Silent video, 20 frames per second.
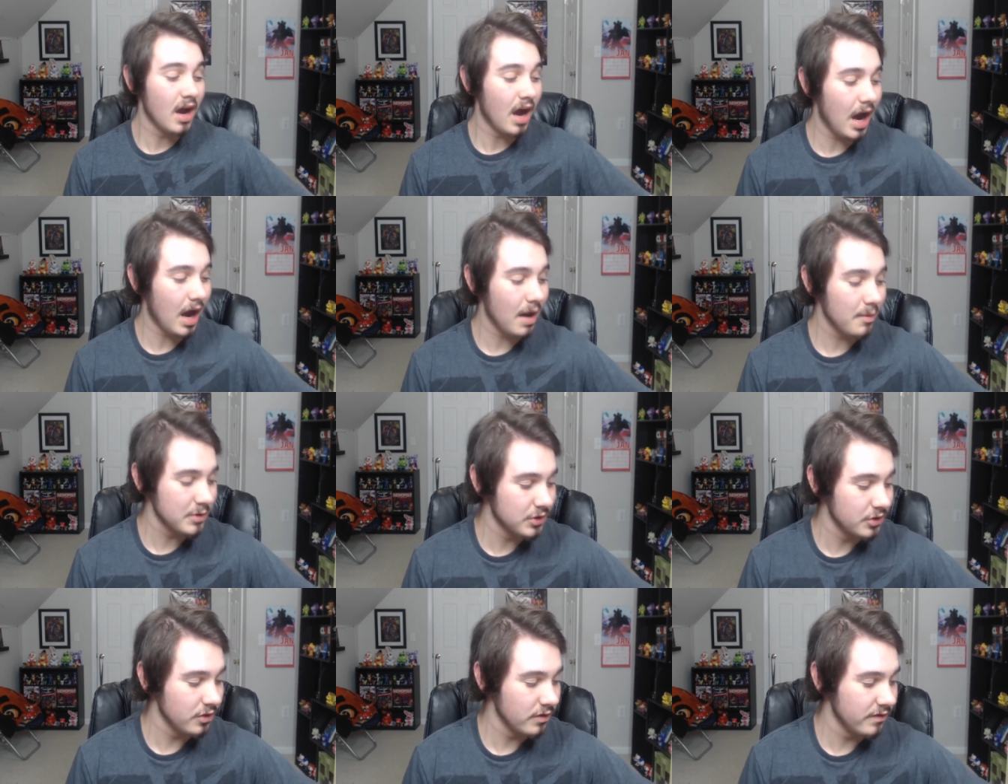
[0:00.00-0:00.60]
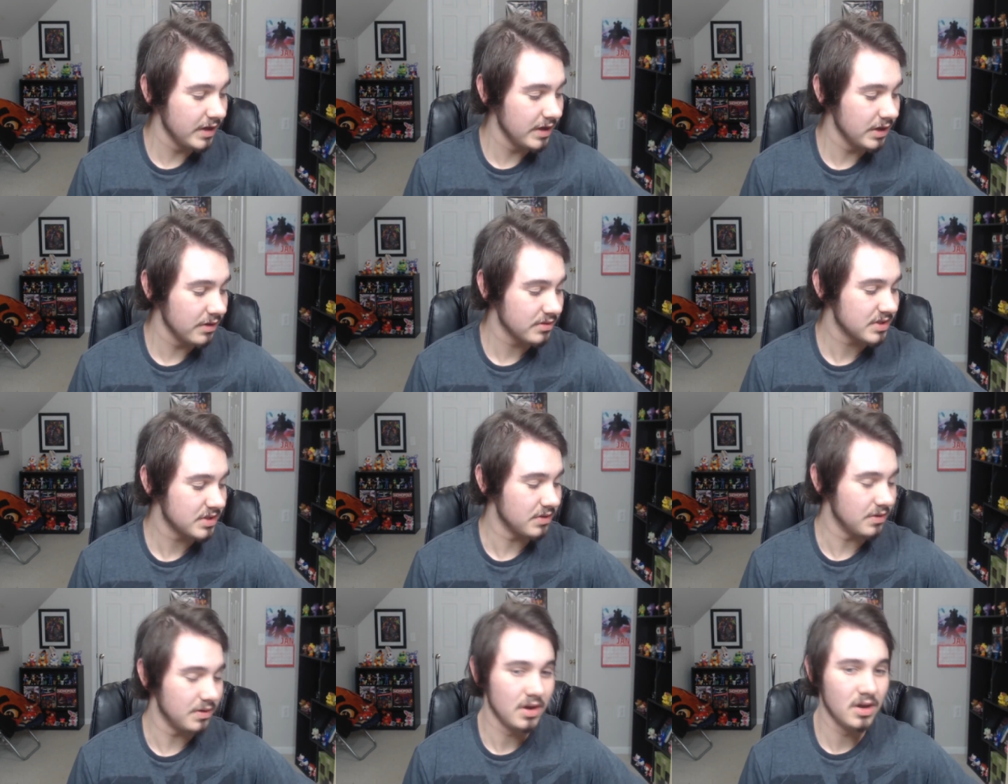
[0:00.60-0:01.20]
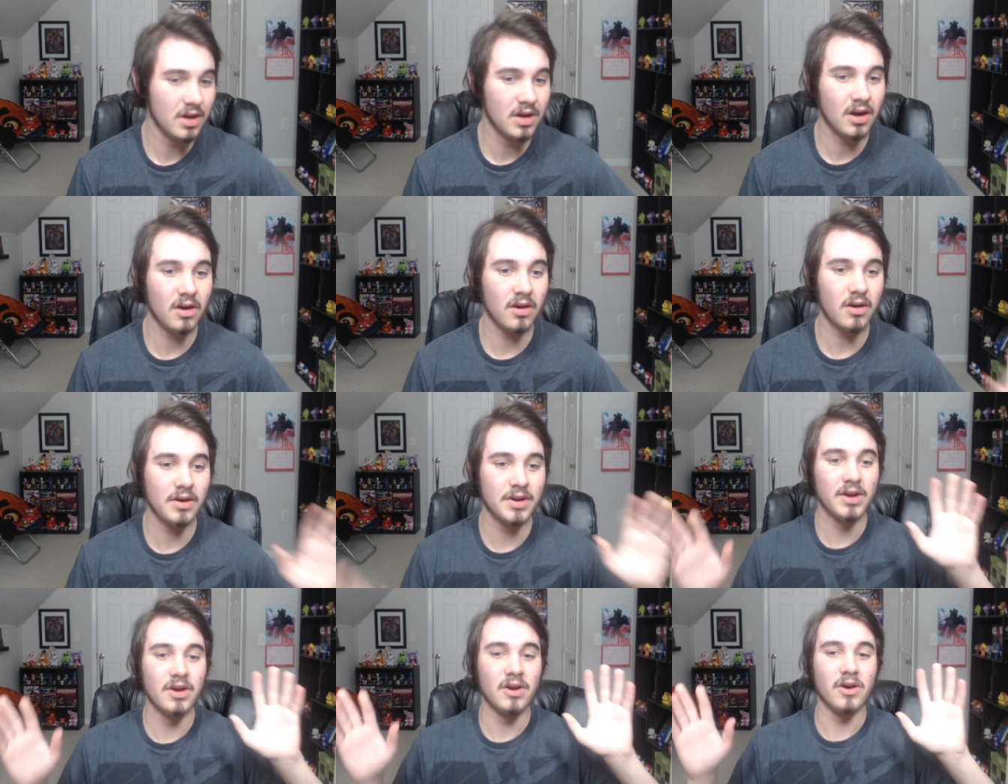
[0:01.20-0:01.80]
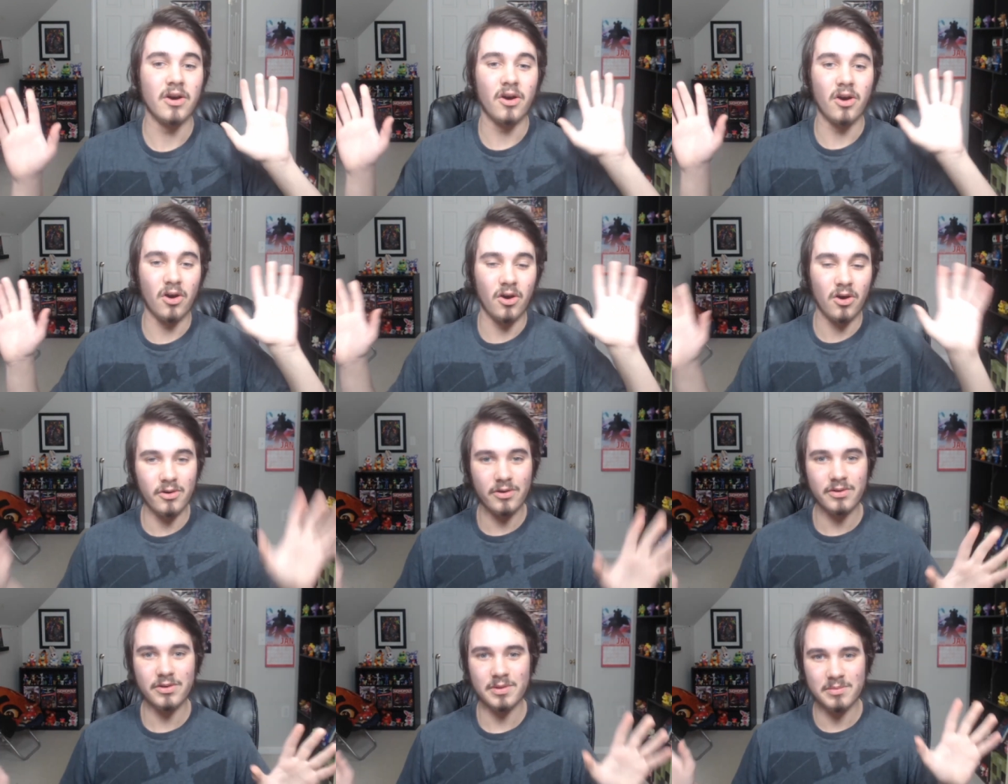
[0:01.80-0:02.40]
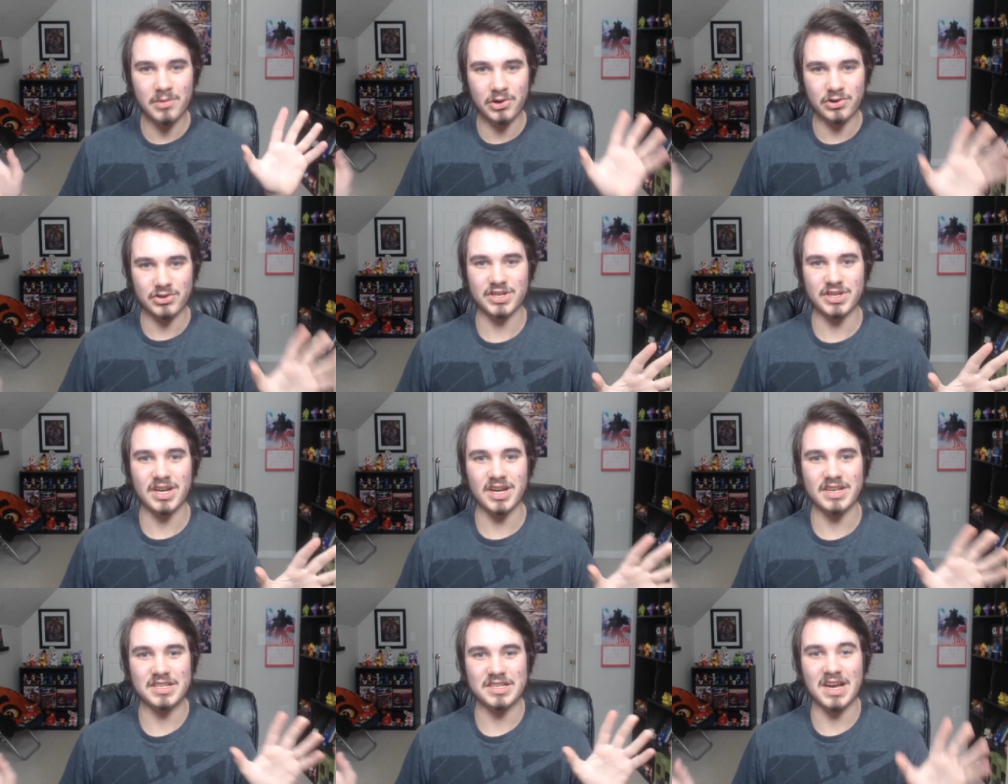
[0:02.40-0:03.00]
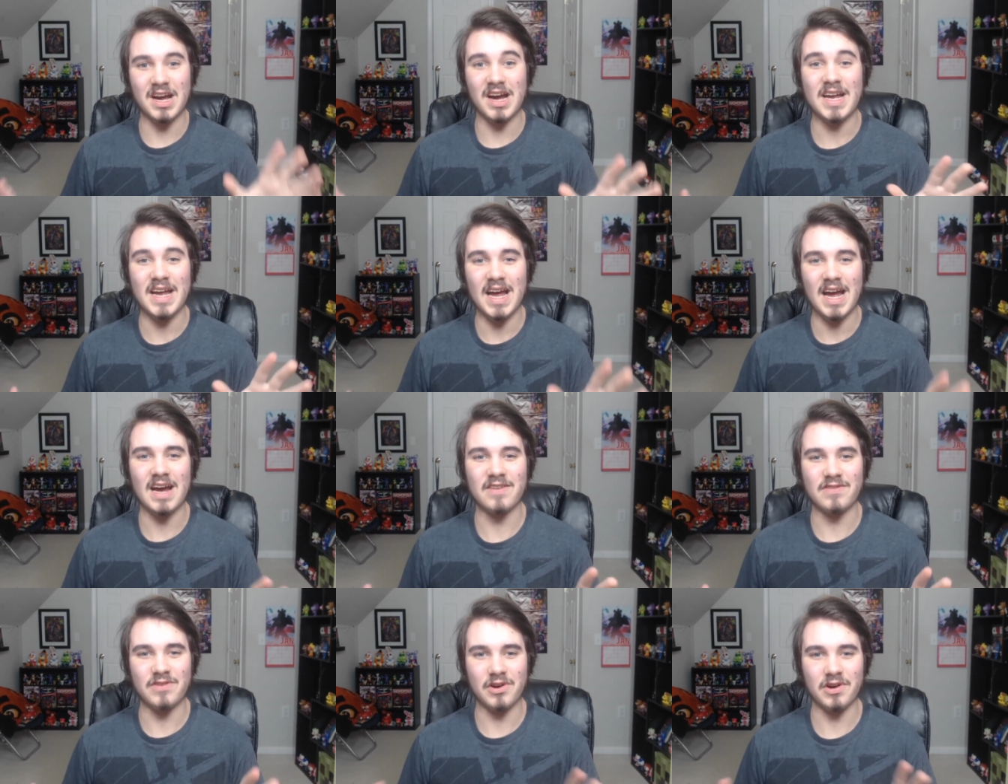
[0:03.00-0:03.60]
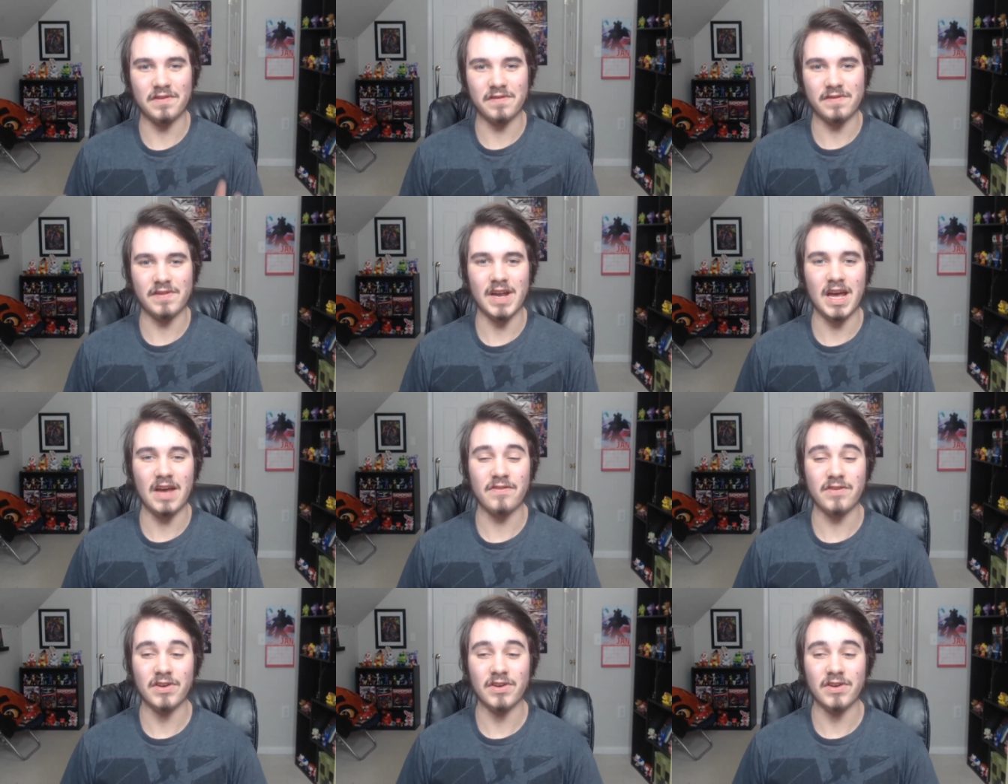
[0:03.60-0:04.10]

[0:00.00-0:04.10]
I'm gonna do a video soon on all the merchandise I have on FNAF.